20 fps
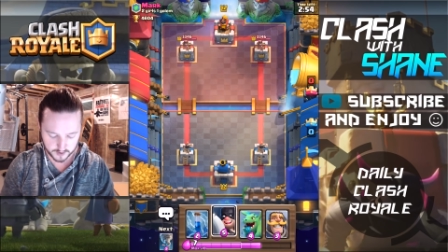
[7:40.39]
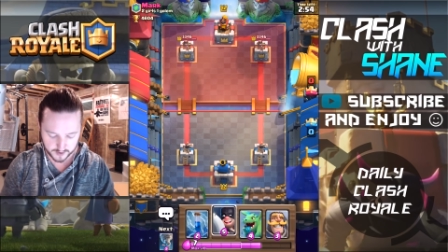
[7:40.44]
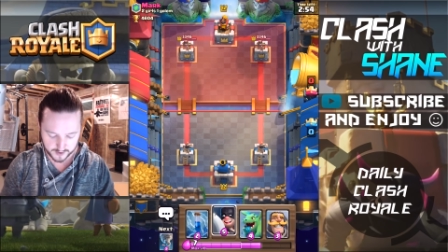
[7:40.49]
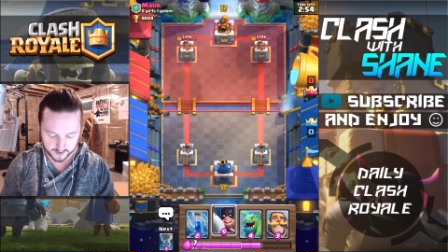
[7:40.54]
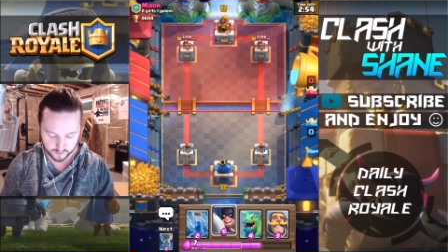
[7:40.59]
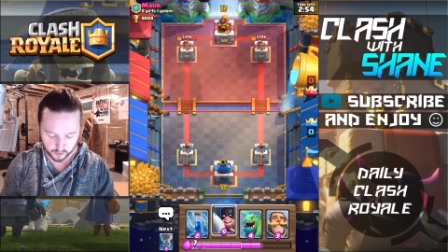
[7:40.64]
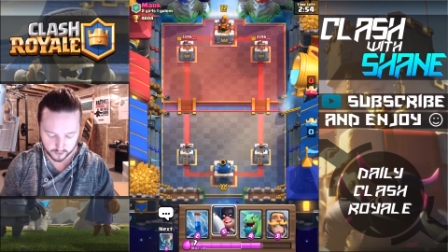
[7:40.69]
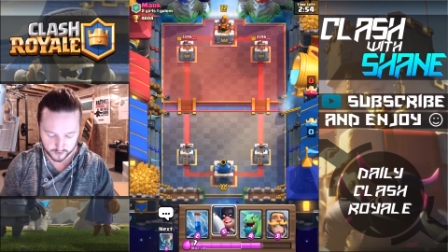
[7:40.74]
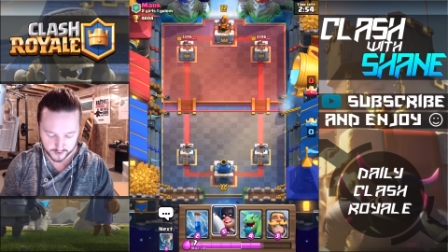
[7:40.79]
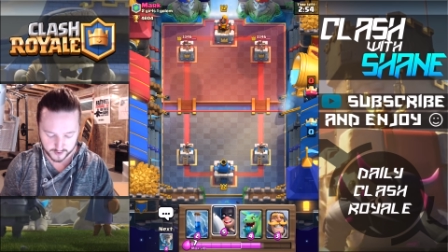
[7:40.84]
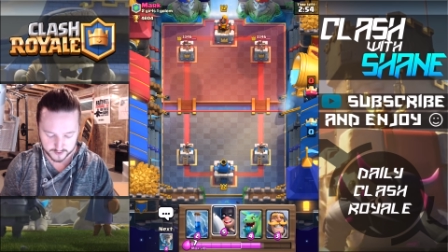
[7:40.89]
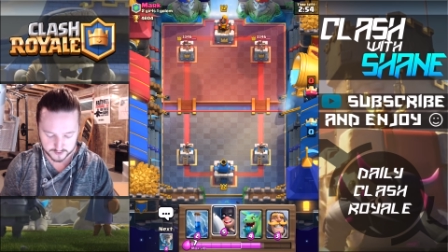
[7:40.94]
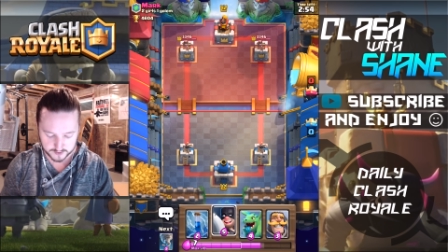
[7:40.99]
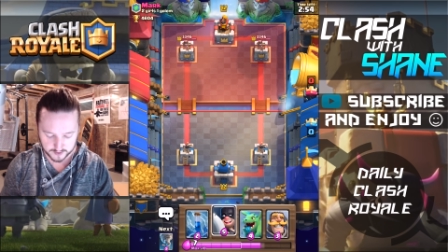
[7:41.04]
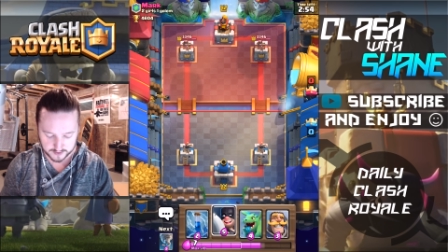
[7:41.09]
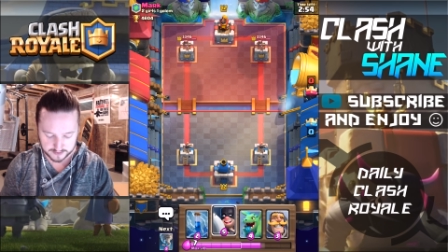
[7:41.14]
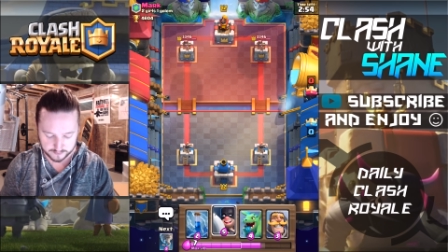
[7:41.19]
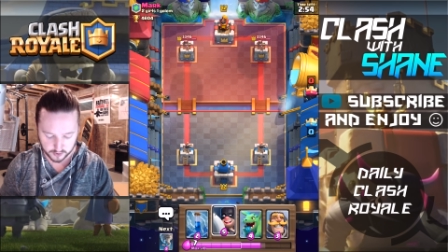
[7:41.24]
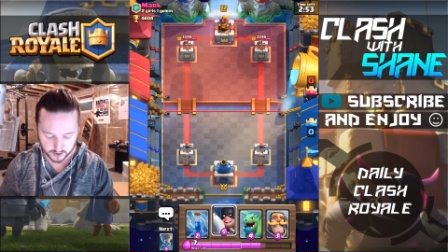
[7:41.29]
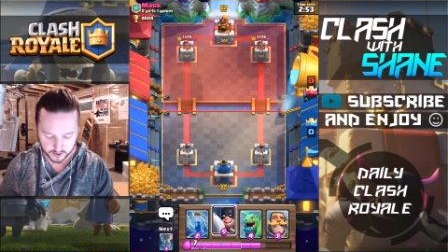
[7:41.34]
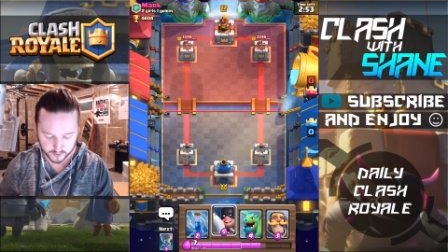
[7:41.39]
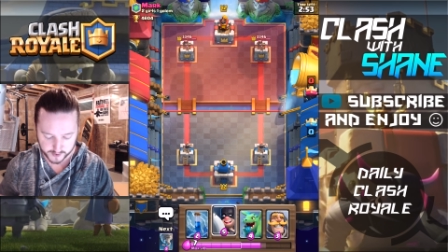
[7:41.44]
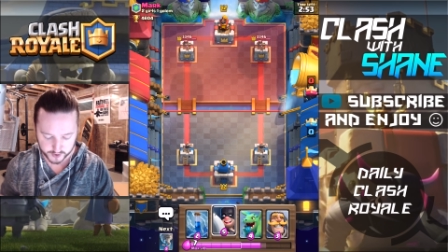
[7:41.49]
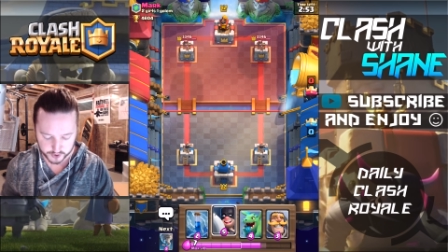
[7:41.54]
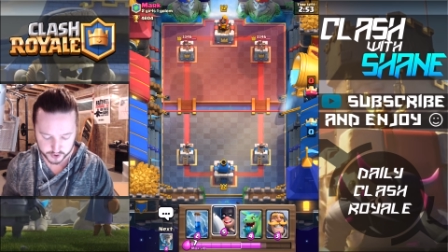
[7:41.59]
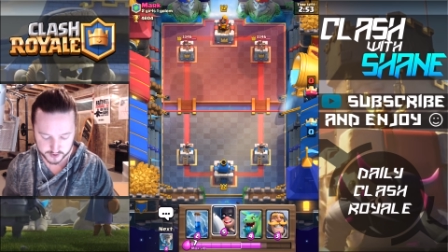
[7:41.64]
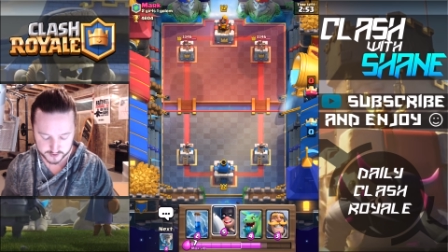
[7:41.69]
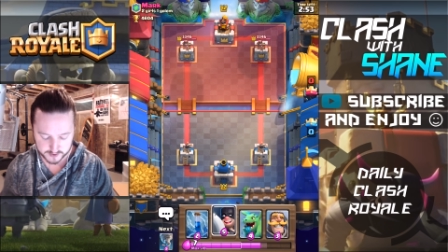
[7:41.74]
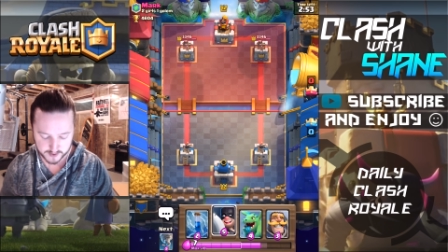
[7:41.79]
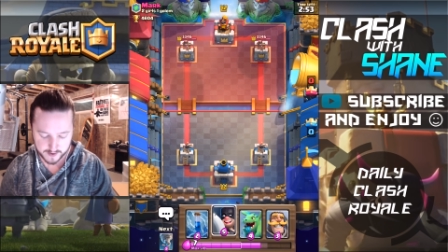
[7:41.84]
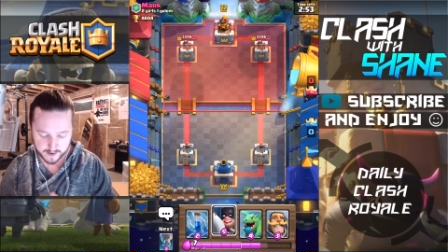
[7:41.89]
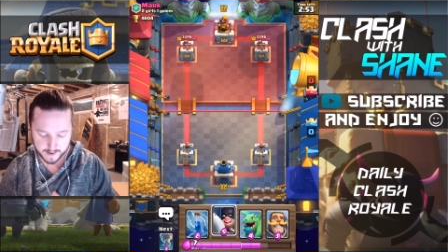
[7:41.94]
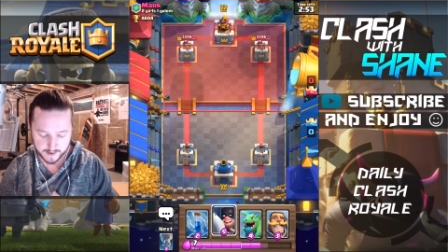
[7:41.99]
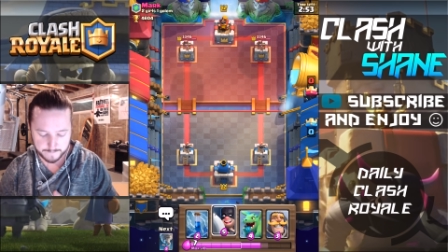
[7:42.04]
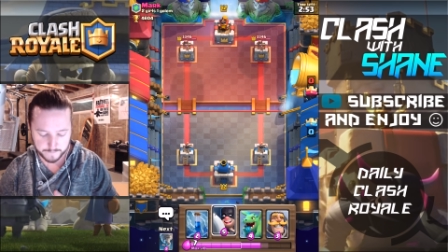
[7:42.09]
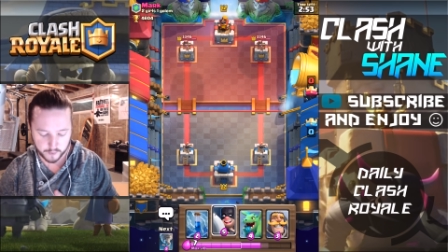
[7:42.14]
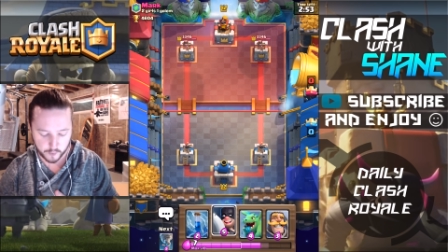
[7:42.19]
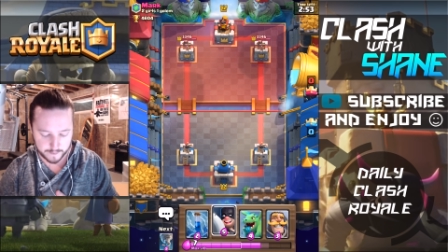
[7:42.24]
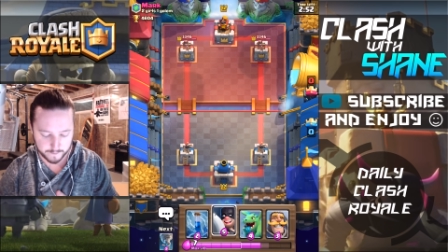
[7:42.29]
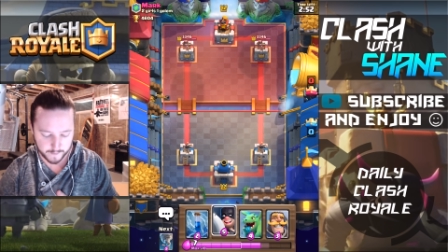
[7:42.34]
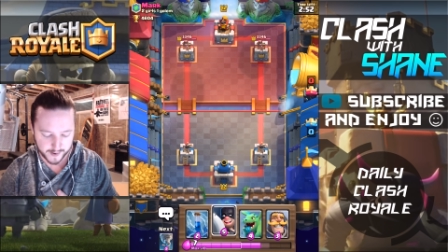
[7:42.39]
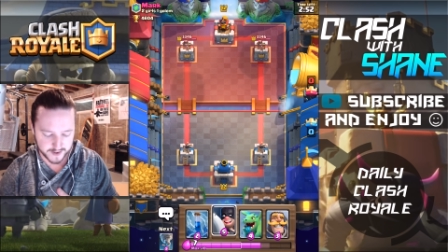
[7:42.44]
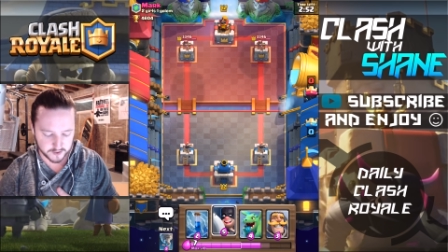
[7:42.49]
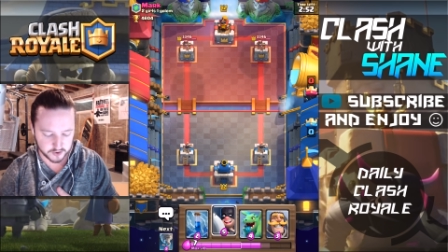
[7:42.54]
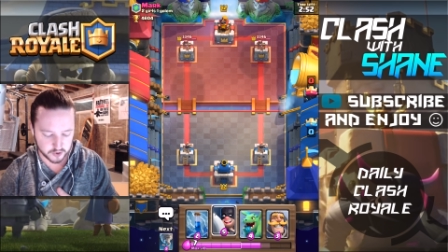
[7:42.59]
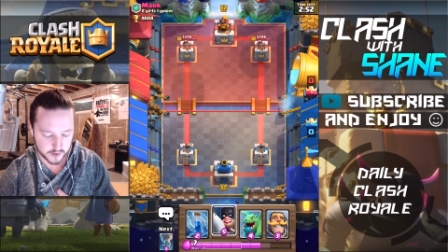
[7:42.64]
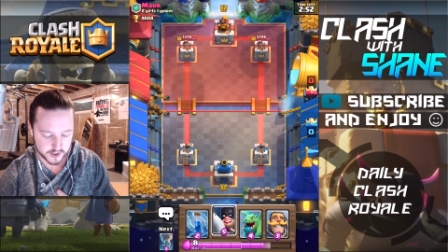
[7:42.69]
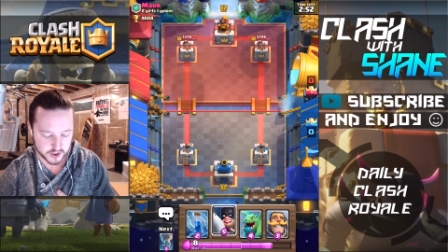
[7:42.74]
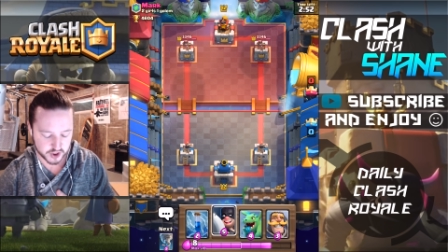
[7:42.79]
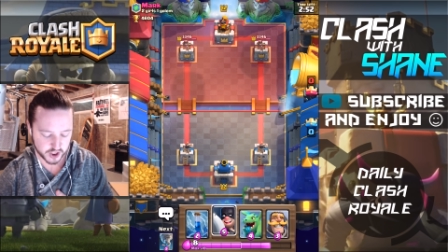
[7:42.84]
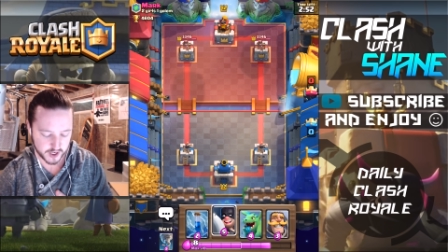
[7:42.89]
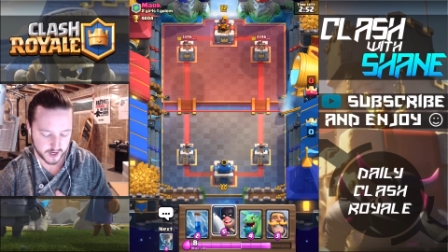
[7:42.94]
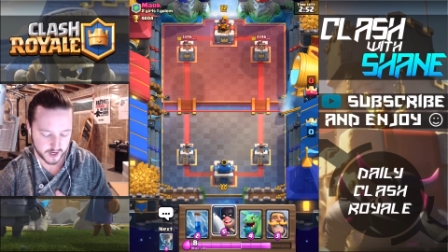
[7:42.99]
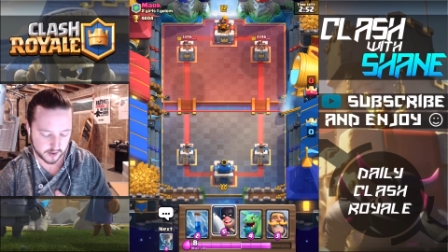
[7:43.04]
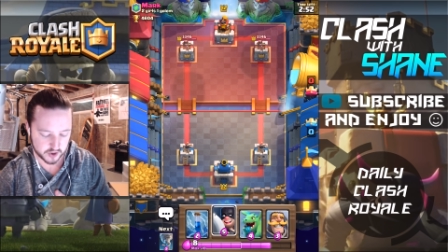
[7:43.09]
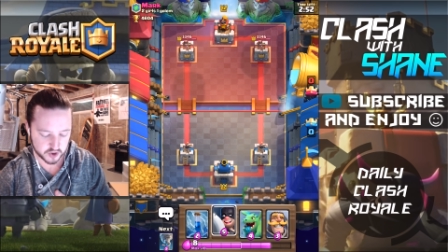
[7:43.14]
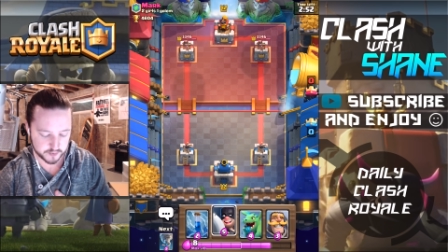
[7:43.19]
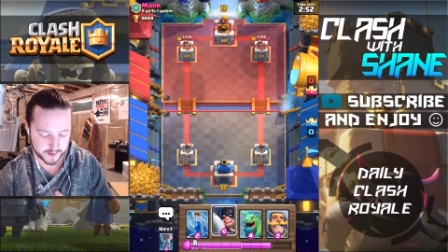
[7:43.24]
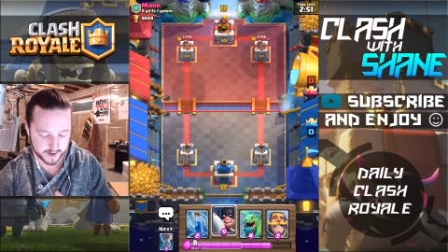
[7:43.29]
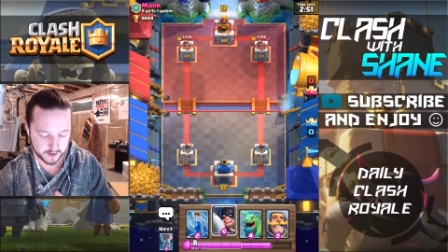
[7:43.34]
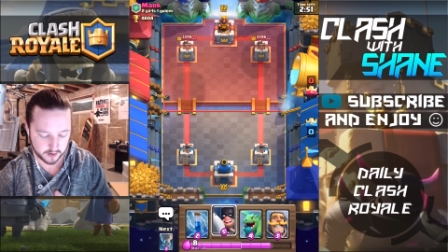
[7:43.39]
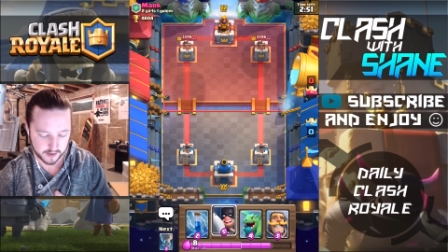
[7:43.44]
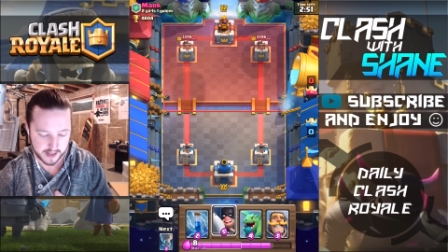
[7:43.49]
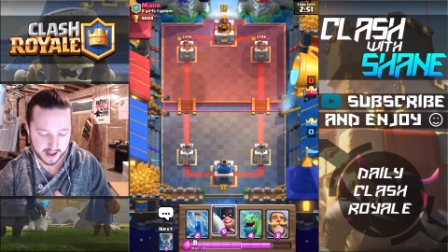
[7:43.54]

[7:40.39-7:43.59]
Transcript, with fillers: I won't ask any more questions, but we might do a challenge battle